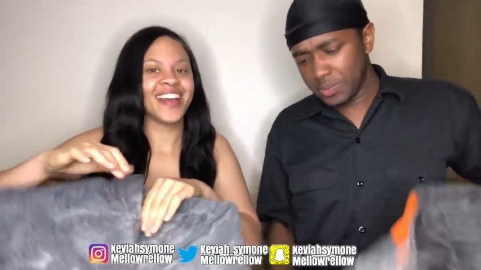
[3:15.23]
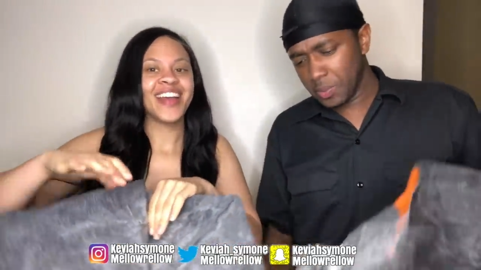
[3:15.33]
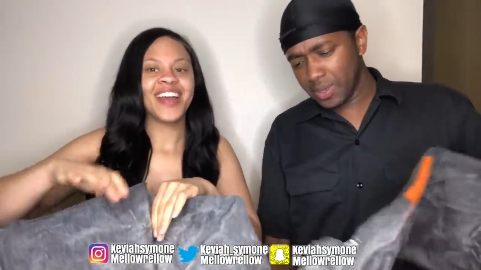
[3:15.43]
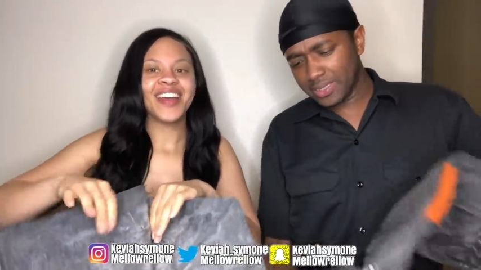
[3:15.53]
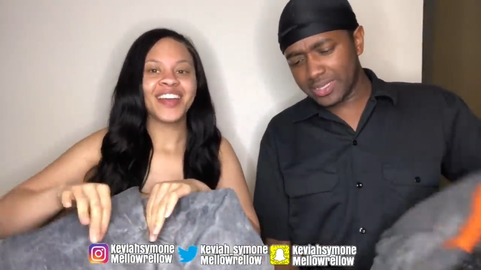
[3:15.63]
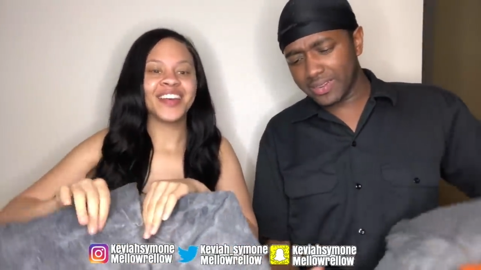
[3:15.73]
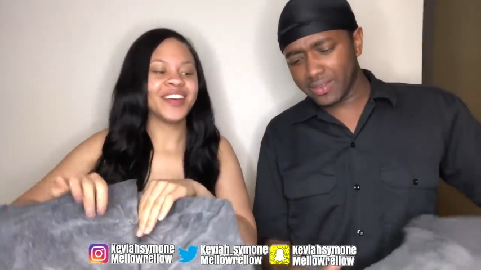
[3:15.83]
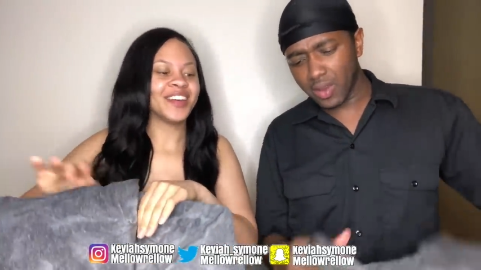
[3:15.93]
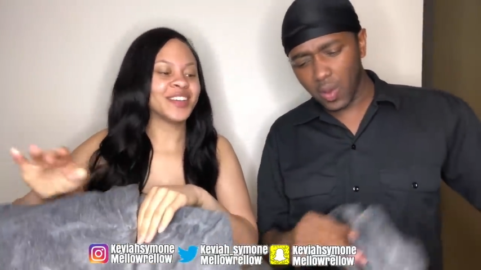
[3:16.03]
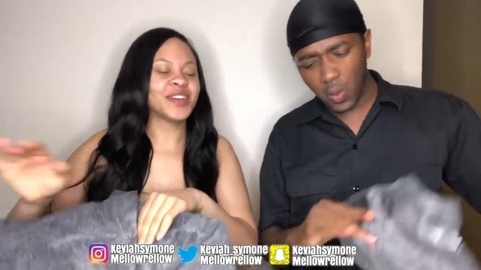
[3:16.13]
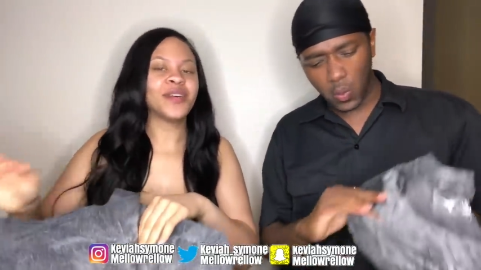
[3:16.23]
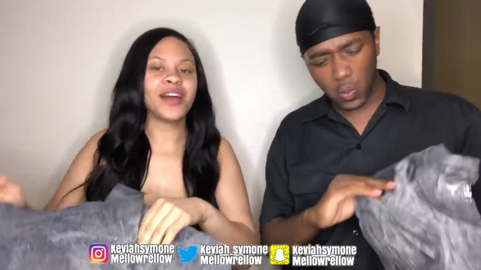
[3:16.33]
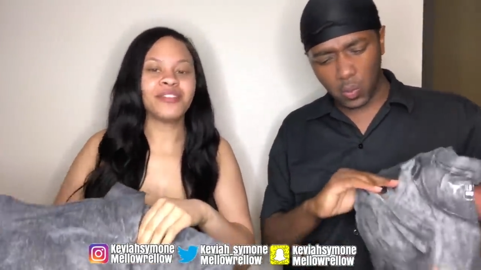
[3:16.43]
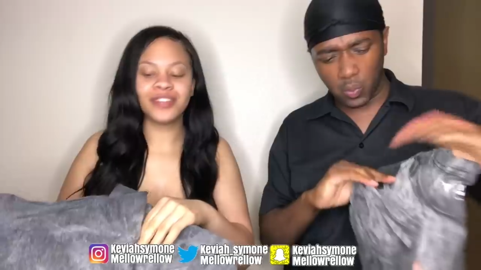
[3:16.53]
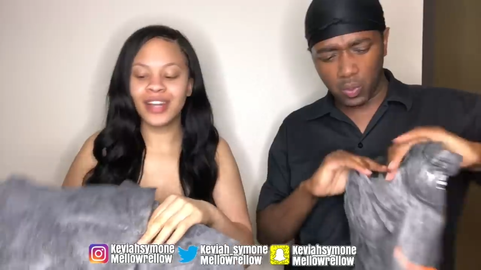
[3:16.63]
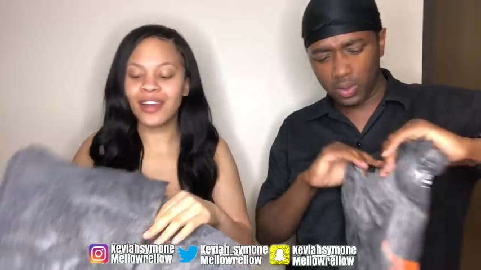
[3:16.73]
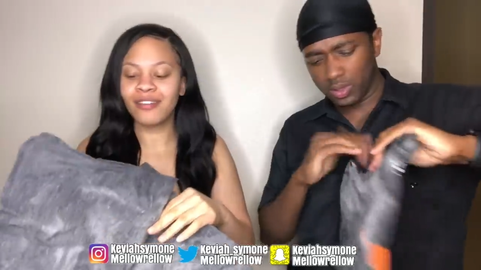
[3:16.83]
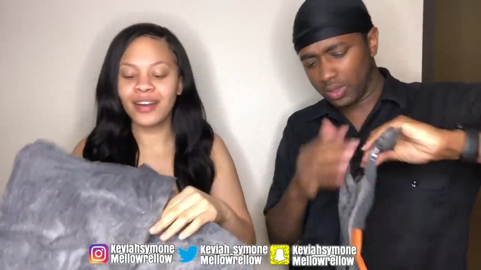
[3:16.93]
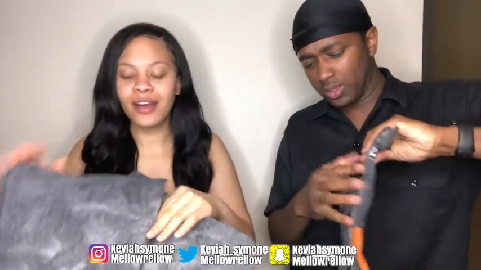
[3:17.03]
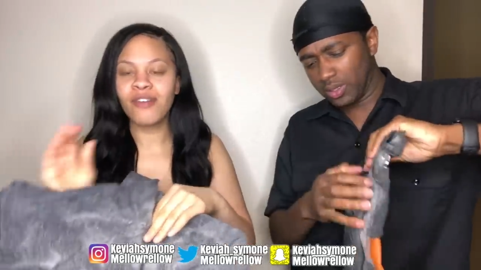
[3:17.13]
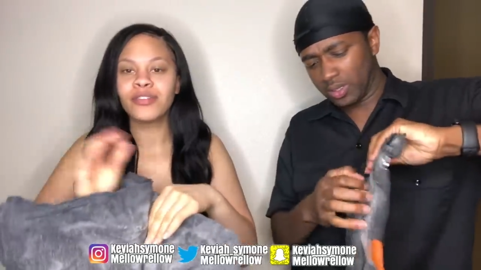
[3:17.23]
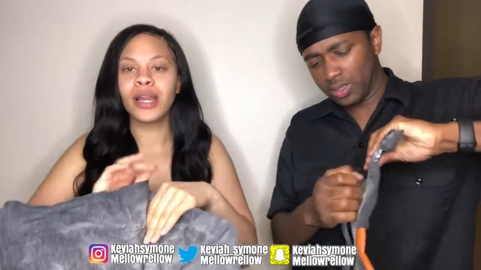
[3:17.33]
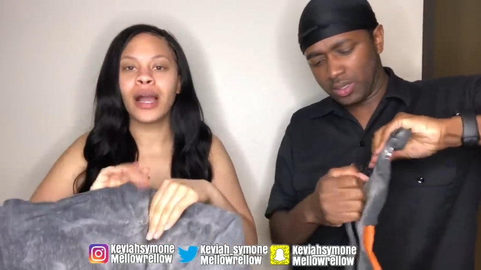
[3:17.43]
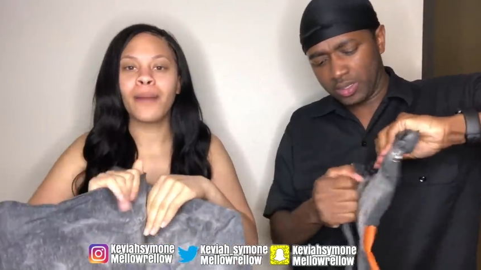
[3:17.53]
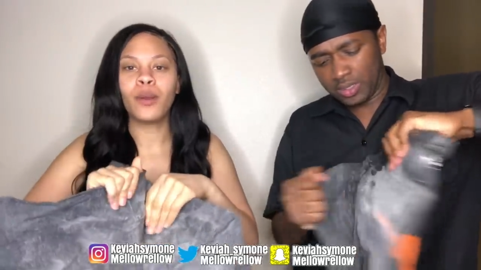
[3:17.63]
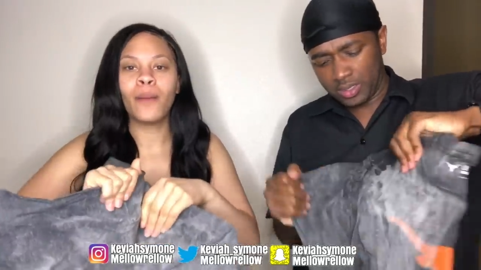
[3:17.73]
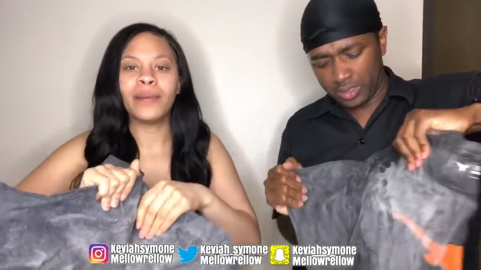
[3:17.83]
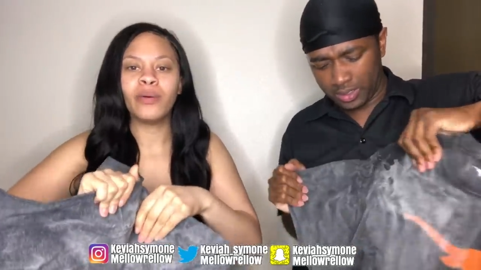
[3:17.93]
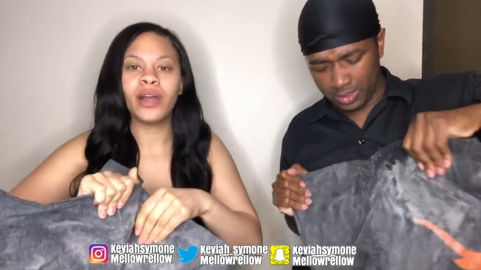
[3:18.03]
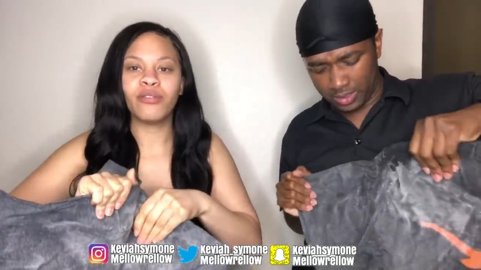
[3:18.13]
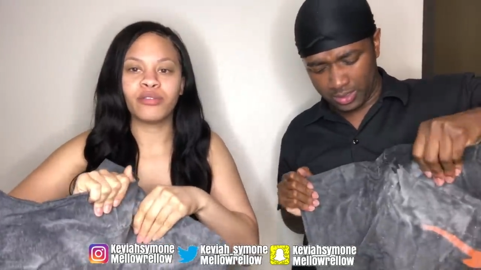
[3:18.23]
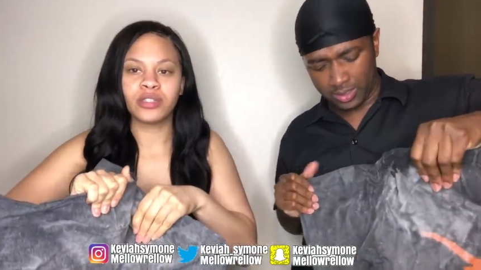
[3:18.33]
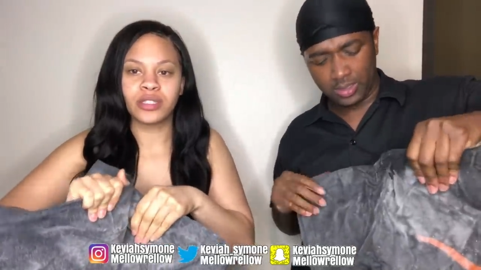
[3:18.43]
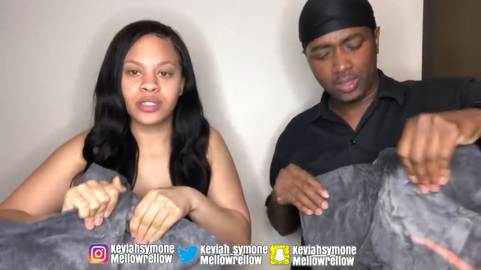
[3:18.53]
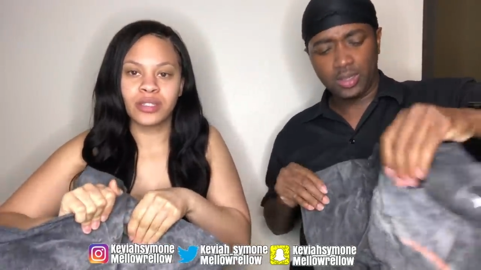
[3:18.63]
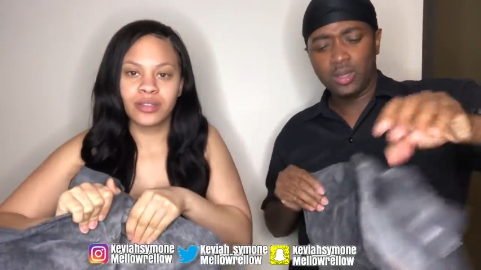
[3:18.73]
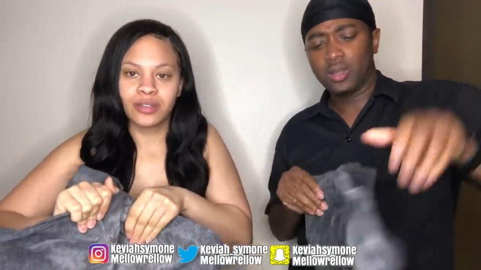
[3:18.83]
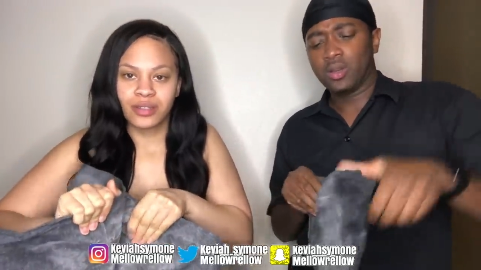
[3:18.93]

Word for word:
Speaker 1: What is the you, you know what I feel like right now? I feel like I'm on Mount Everest.